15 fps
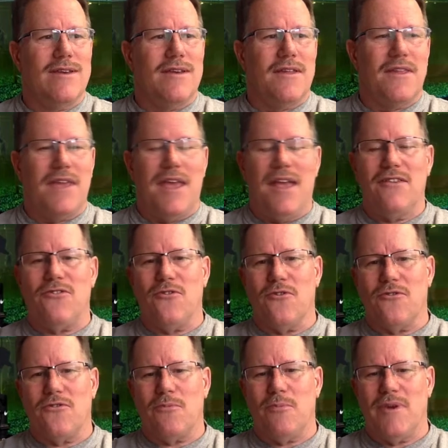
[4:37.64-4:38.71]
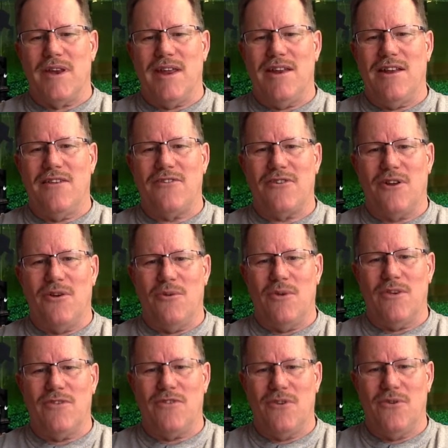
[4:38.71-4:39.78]
the answers, but he doesn't
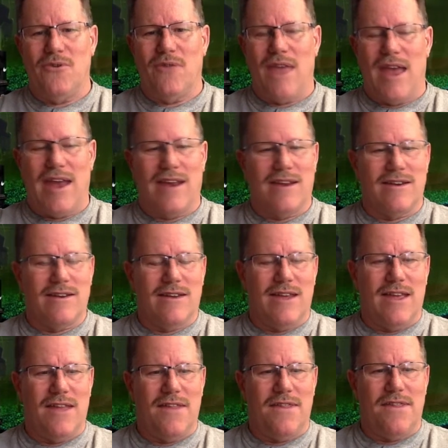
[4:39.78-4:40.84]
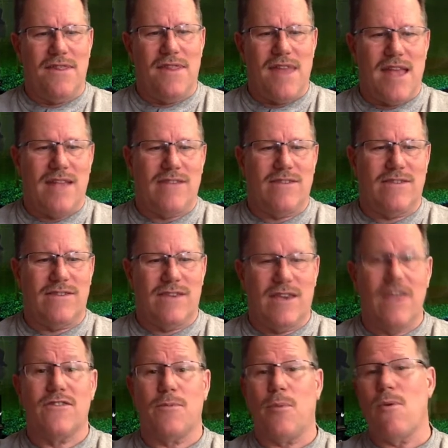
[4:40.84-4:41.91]
always do that, and that's
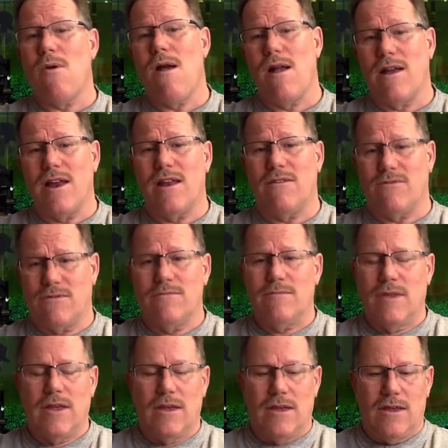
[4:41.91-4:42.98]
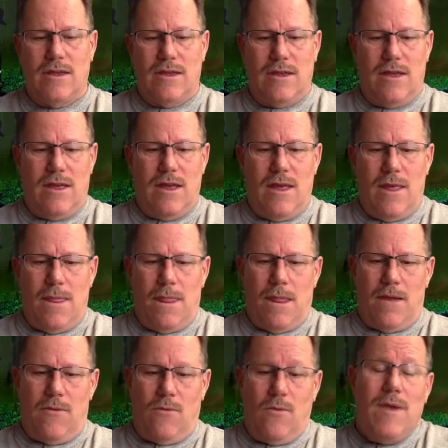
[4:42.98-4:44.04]
his prerogative.
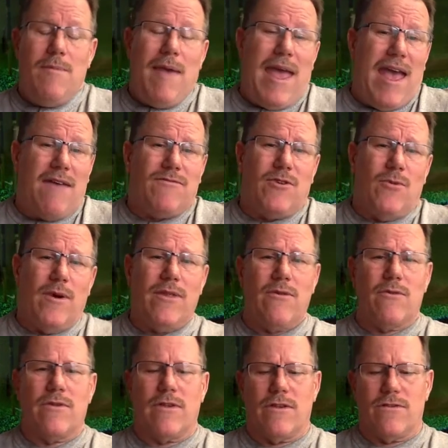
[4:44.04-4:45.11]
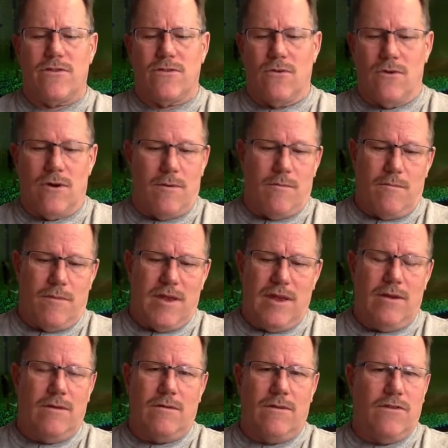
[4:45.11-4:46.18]
We may have to weather this storm
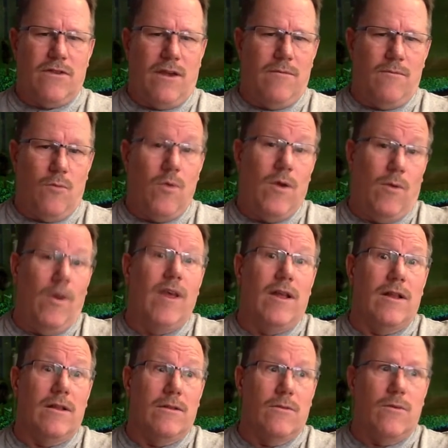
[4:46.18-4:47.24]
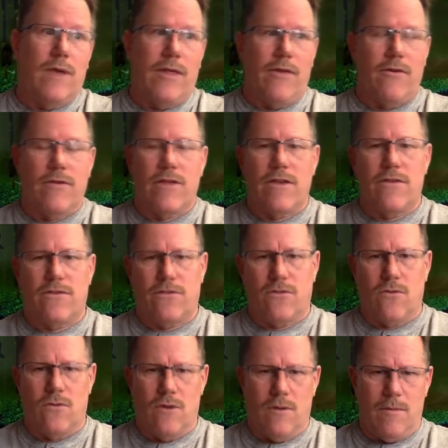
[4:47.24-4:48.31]
we will weather this
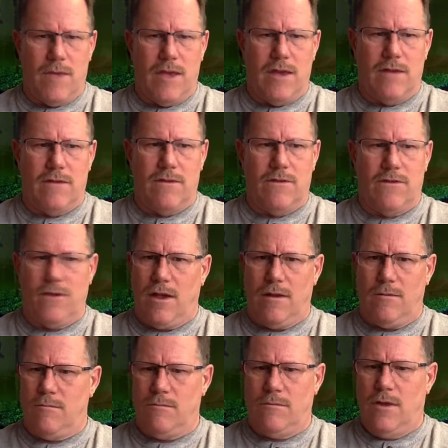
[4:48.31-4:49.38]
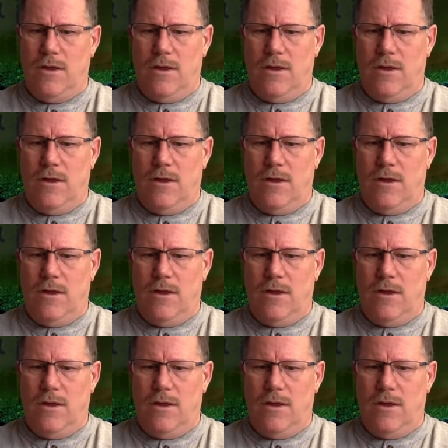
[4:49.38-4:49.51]
storm in some